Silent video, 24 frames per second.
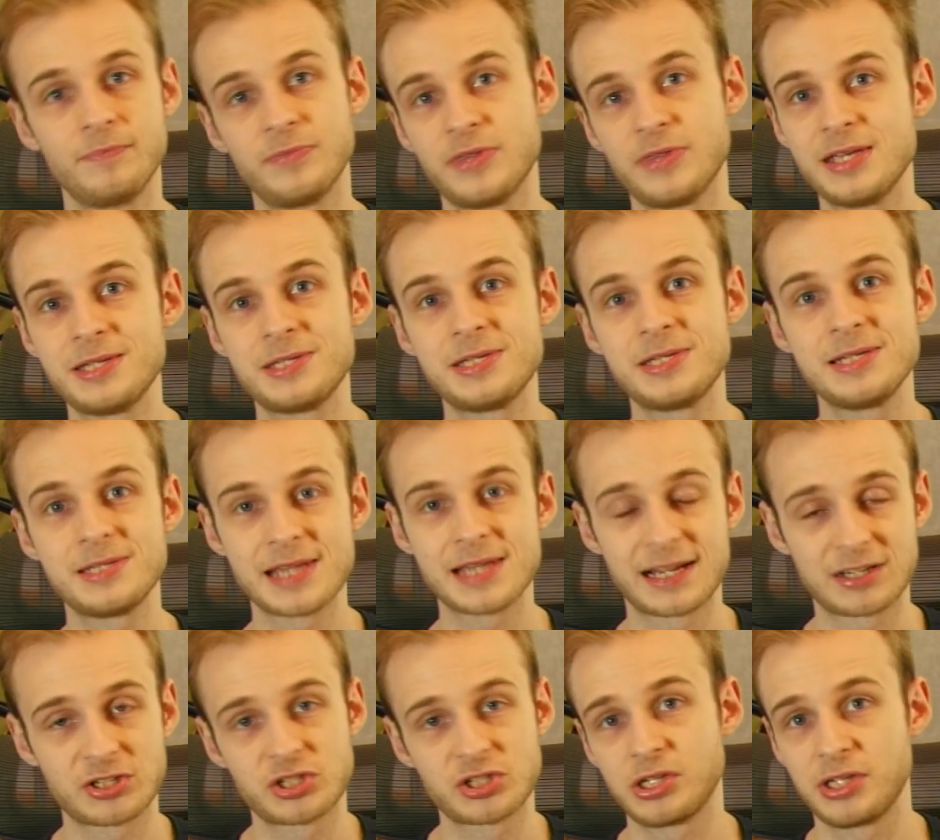This is
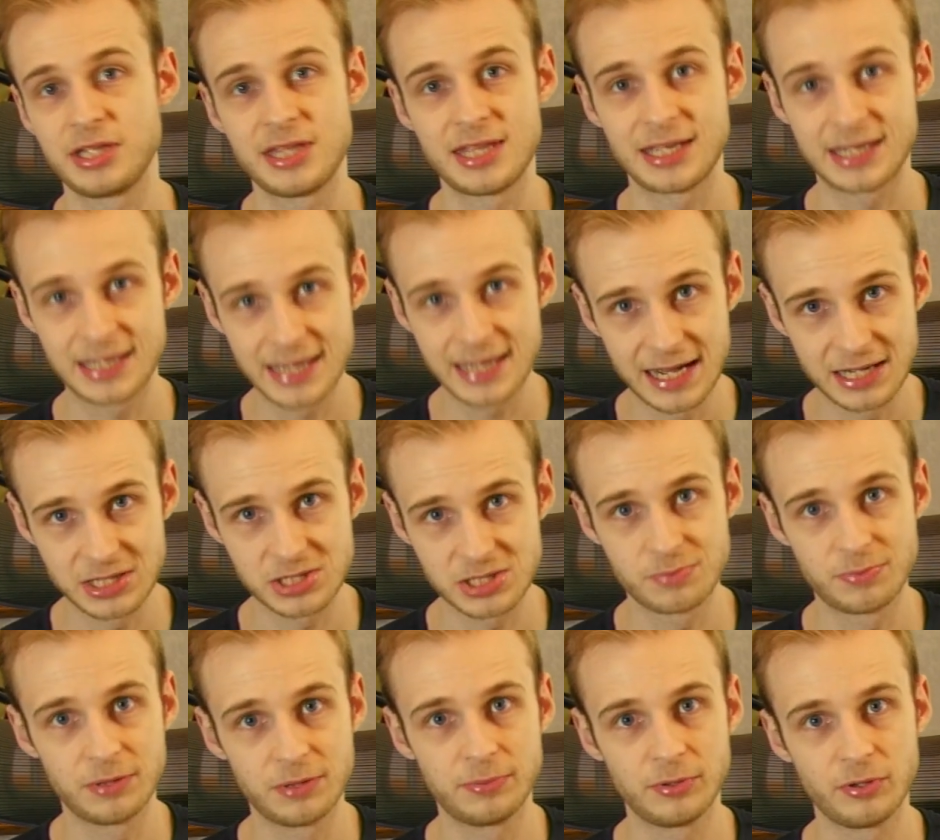actually the gas
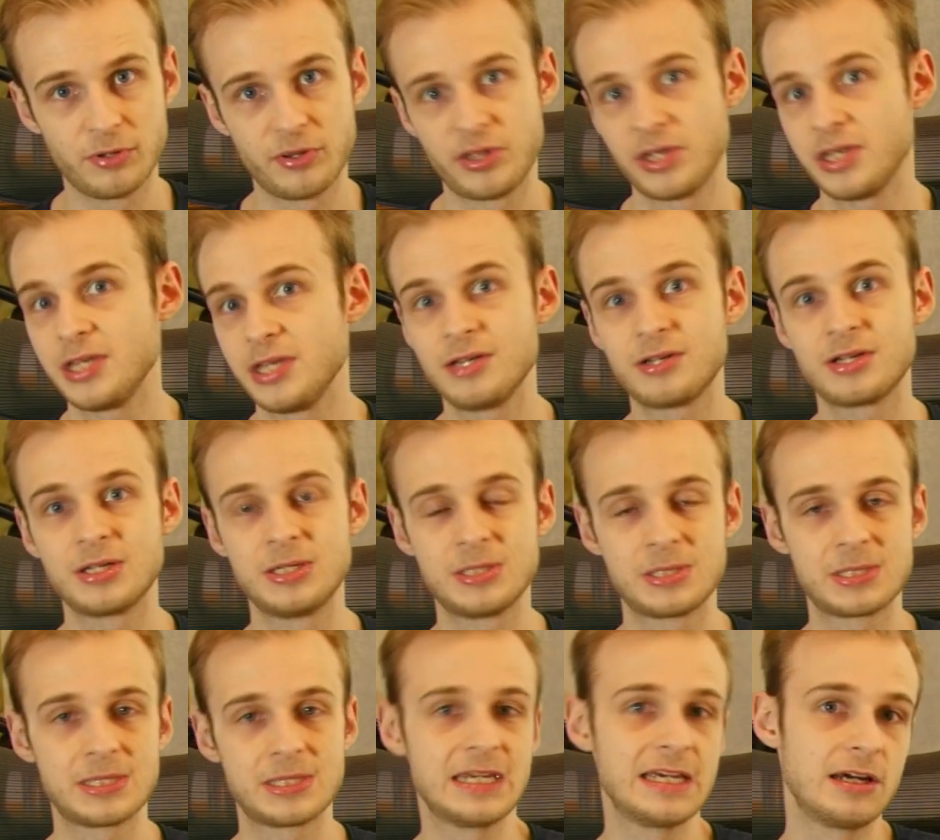bubble that you can
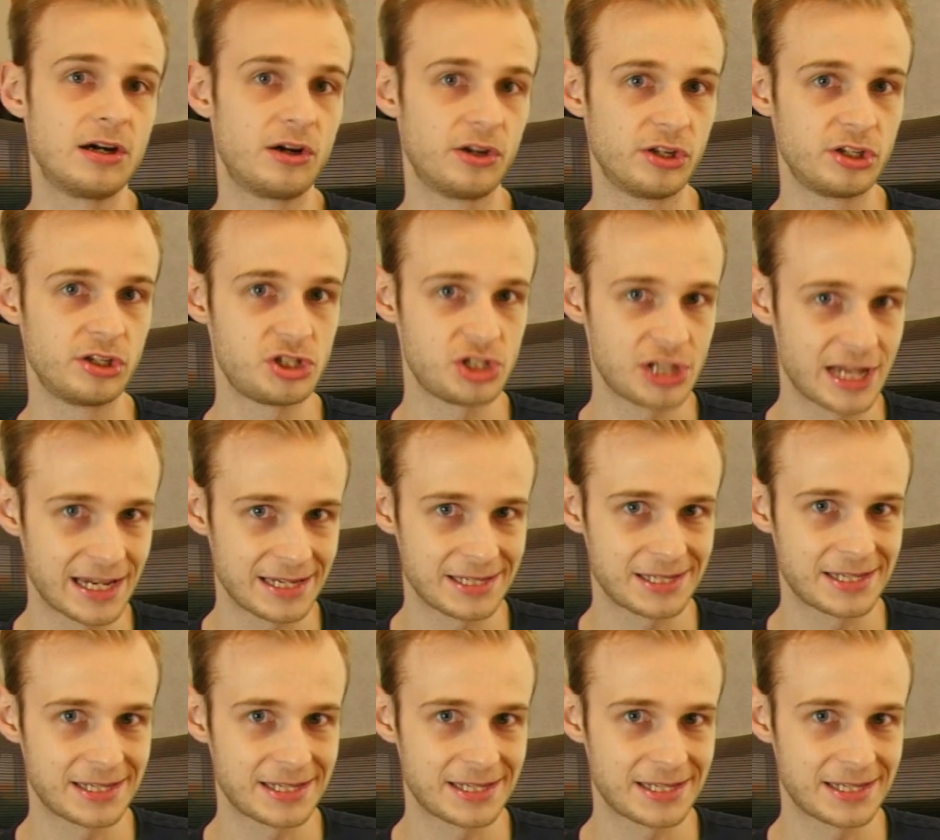see on a chest